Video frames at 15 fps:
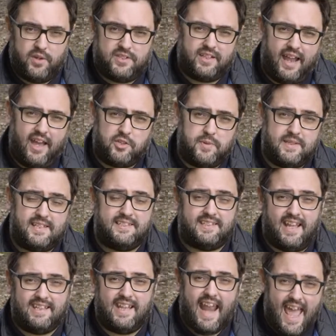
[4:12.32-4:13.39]
which allows me to
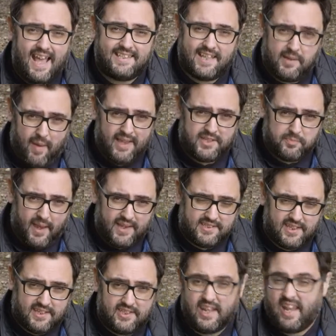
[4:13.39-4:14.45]
send an SMS
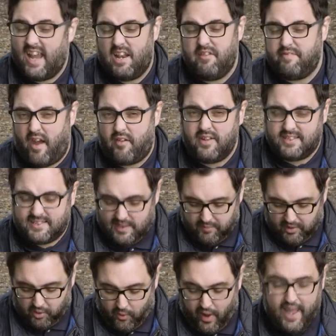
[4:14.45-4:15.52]
message in a very
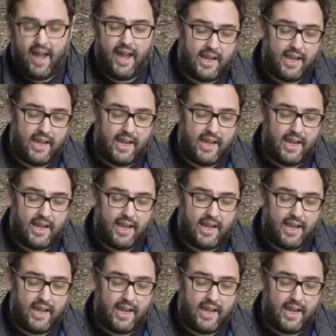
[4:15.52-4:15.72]
similar way.